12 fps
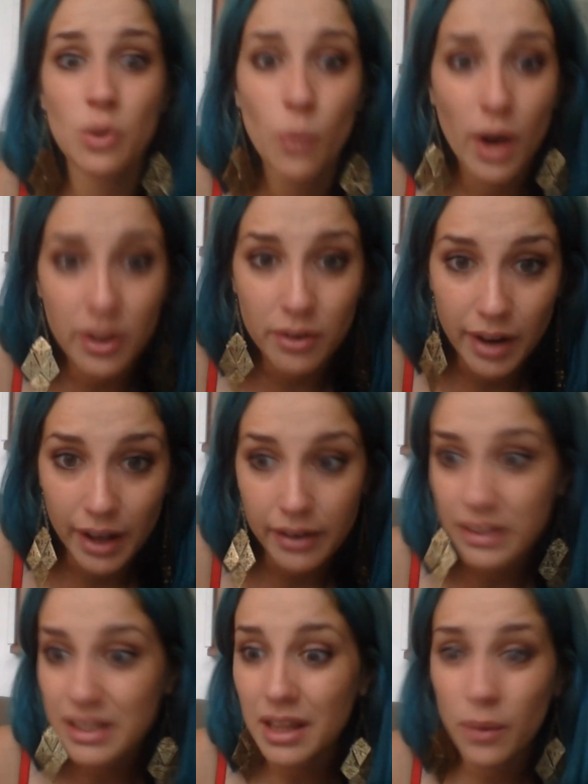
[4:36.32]
one
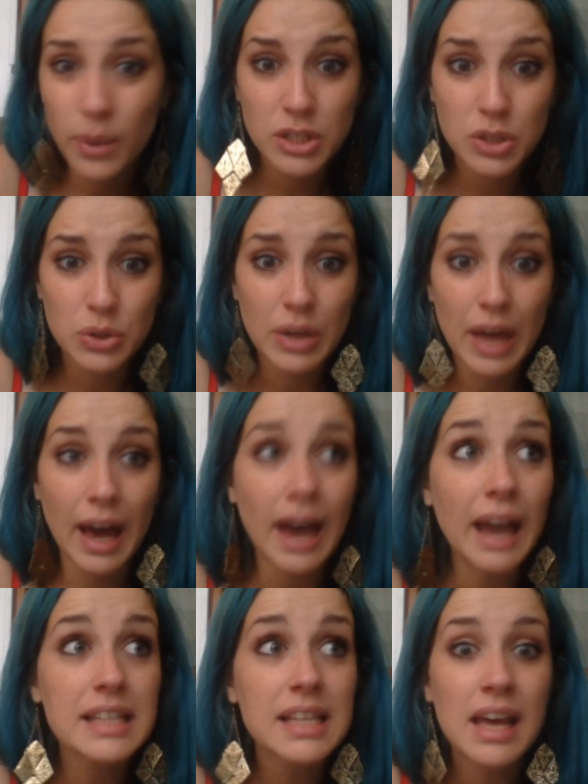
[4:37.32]
around us, and there were two
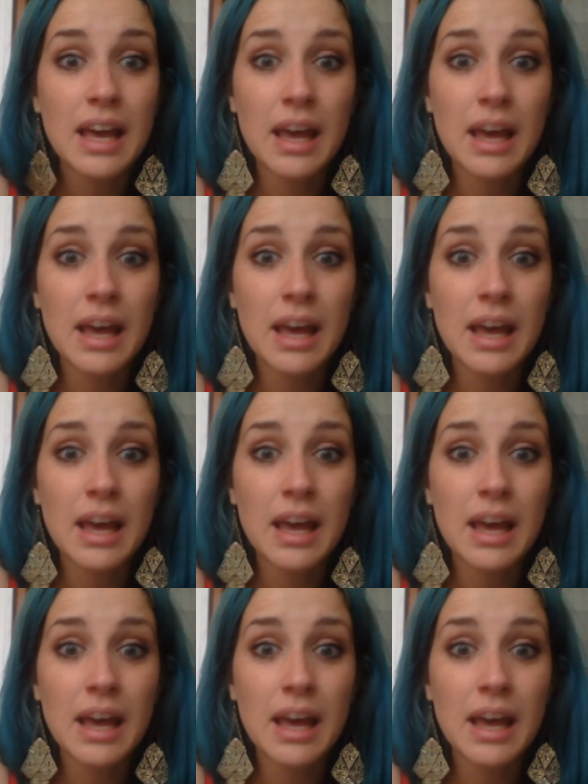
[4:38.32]
guys.